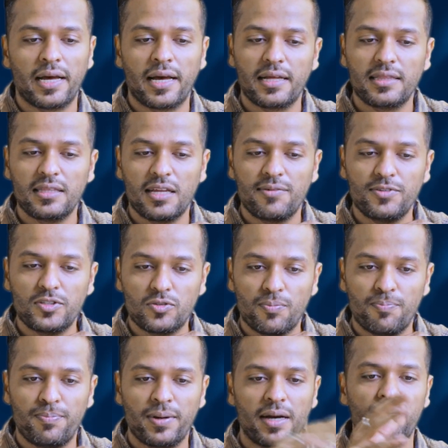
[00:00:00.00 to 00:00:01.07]
and then we
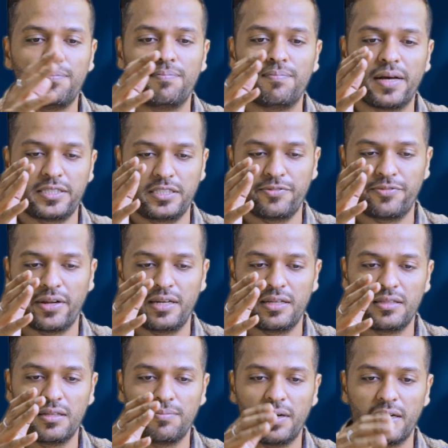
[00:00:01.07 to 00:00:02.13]
saw bam, massive
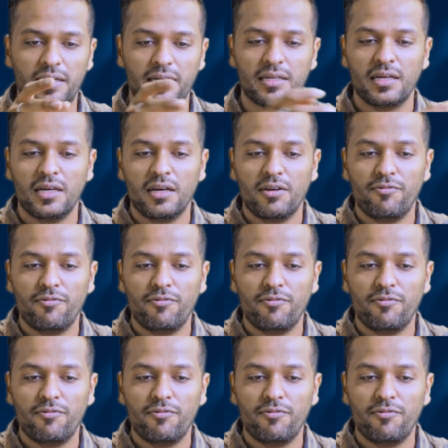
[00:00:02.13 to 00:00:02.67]
rally in the market.